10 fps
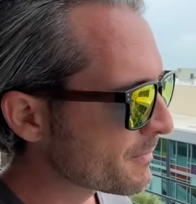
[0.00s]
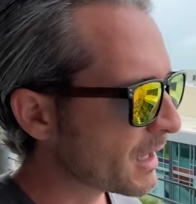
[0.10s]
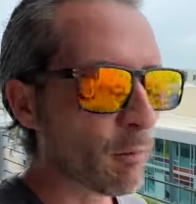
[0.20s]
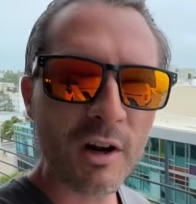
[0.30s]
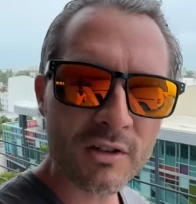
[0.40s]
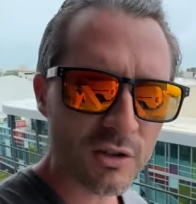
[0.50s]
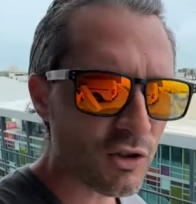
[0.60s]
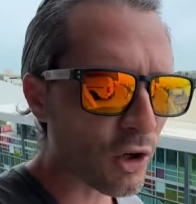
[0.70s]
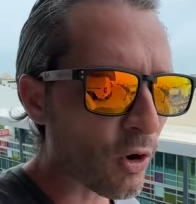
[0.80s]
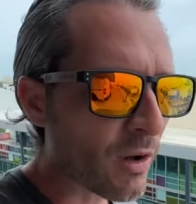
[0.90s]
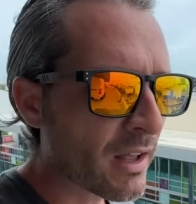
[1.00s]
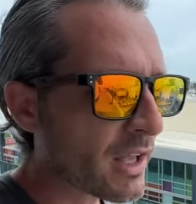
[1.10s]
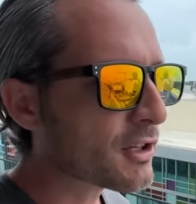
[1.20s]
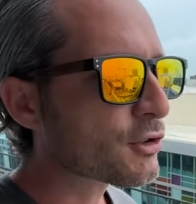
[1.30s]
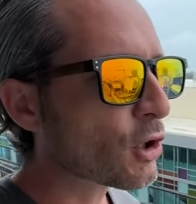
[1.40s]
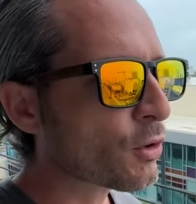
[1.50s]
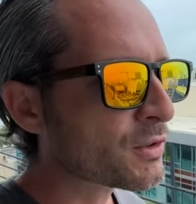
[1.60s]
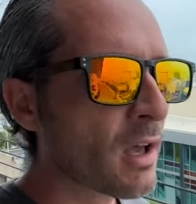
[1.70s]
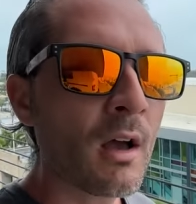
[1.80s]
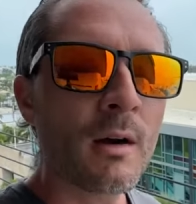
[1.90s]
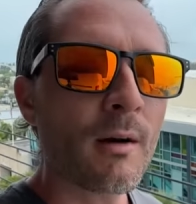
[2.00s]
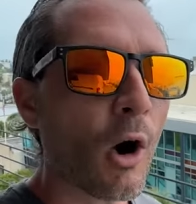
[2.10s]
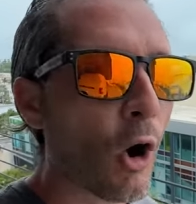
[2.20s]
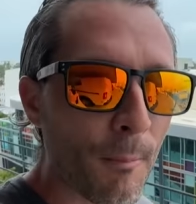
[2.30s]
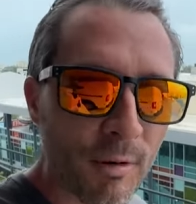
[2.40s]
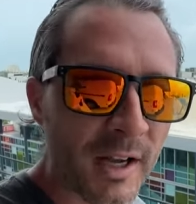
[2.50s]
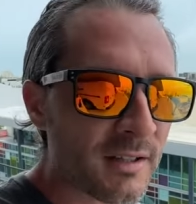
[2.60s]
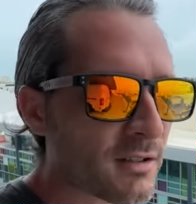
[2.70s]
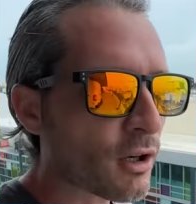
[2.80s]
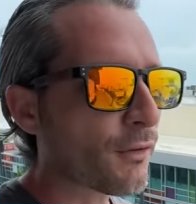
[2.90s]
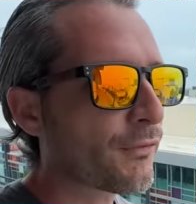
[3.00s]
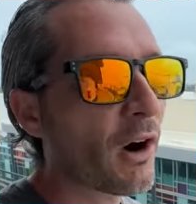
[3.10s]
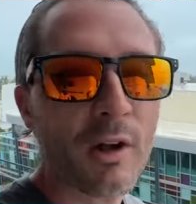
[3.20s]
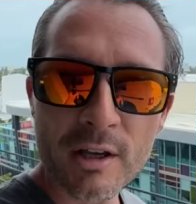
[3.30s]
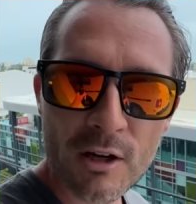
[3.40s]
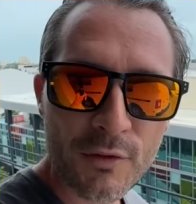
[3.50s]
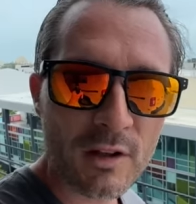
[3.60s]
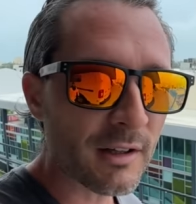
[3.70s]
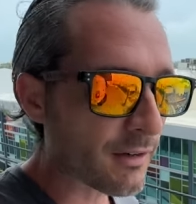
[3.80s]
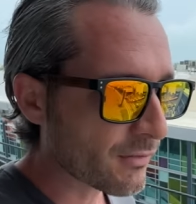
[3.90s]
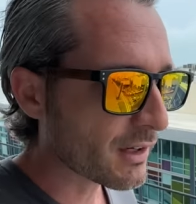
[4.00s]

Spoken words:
What does it show? It shows home prices are falling off a cliff.